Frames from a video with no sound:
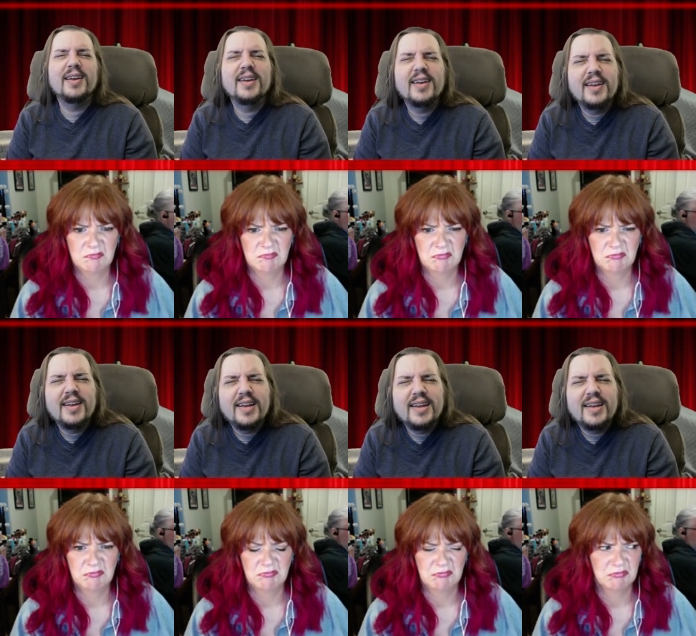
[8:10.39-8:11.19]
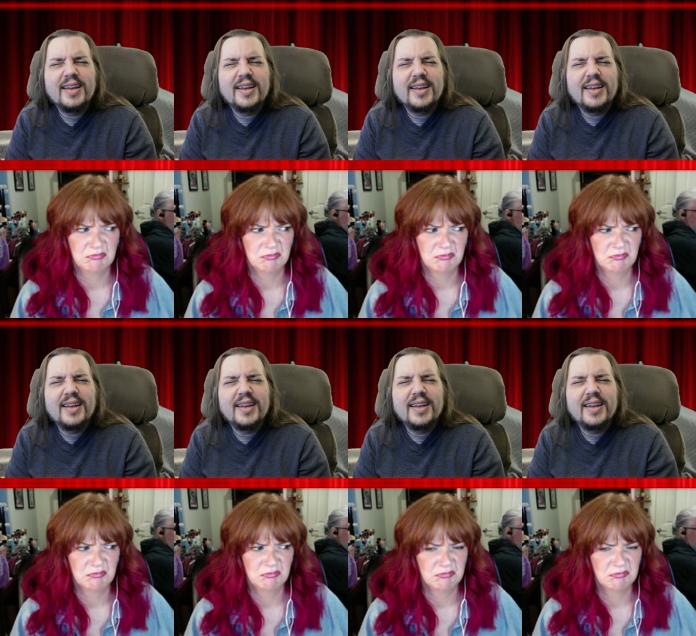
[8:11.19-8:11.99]

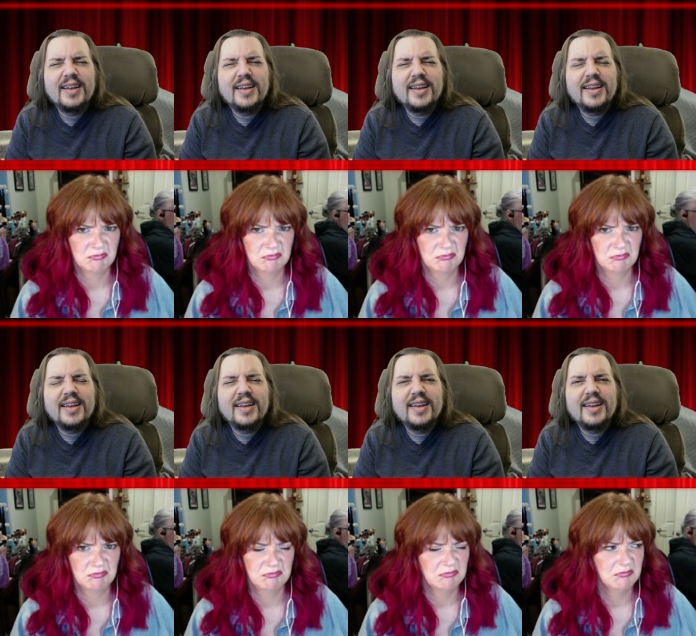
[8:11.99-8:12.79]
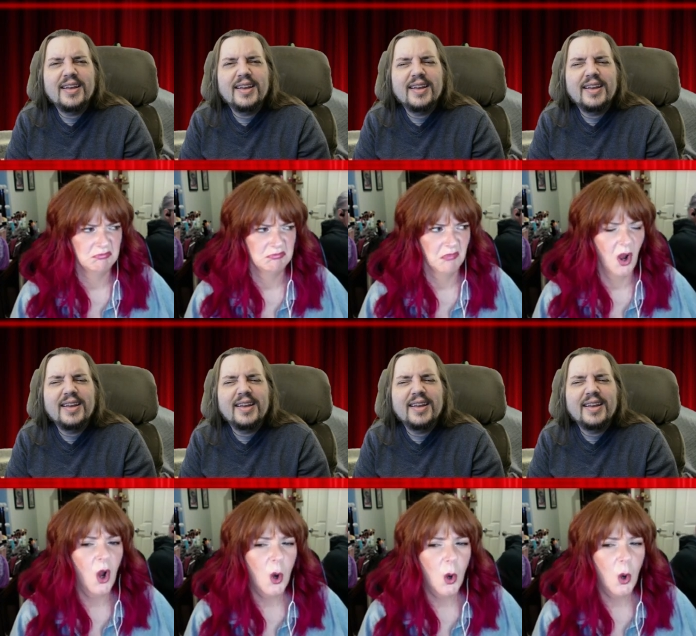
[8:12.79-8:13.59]
[no speech]